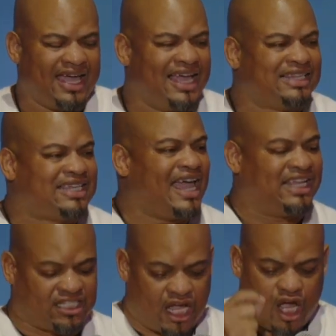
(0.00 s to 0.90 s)
it
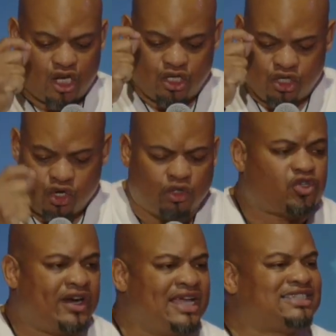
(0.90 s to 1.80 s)
takes
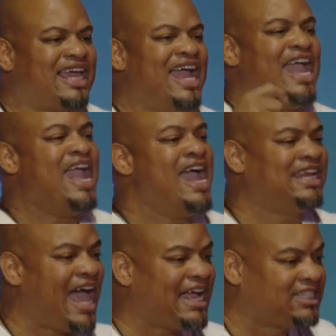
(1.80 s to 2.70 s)
nutrients and
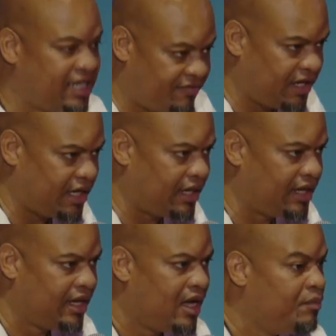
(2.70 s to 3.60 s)
activity.
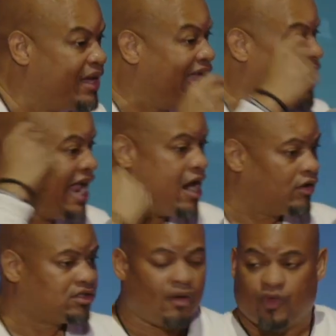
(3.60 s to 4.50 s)
Be
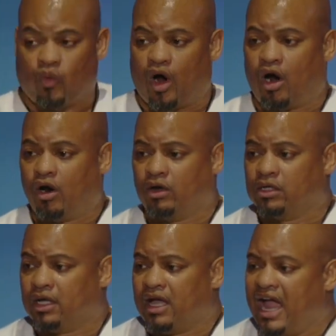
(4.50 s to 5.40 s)
hearers of the word
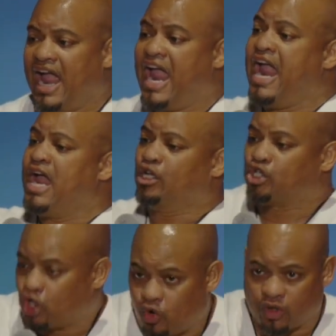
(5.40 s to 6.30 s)
and
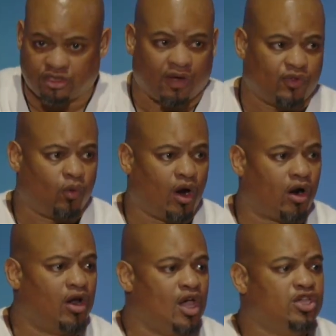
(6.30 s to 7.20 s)
doers of the word.
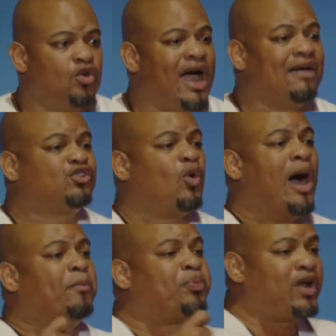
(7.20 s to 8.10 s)
You have to
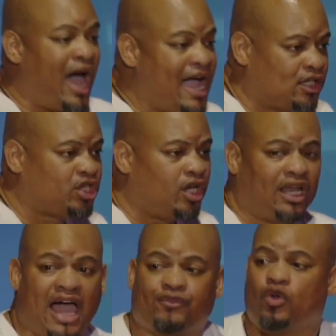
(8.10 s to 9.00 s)
apply it to your
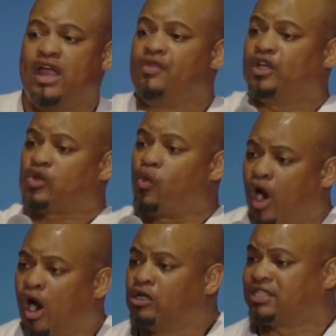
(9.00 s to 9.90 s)
life. You hear this
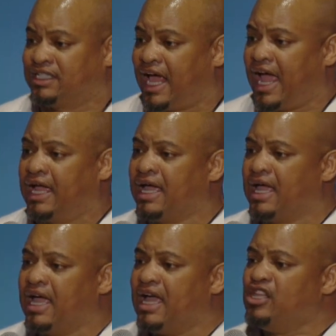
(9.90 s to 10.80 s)
word today,
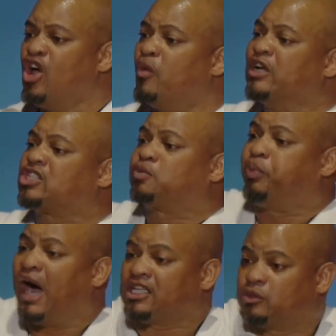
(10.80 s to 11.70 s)
you're
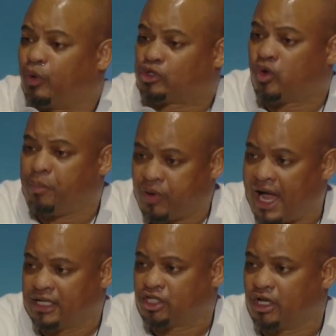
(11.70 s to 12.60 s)
responsible to apply
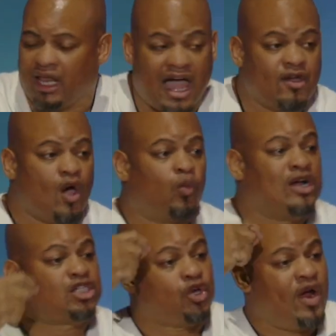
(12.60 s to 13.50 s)
it to your life.
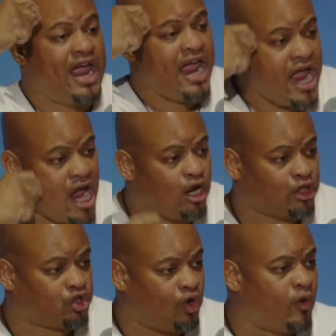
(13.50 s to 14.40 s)
Once you hear the
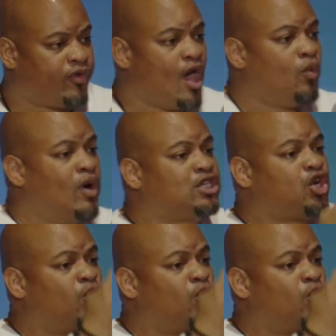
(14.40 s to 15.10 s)
truth, once you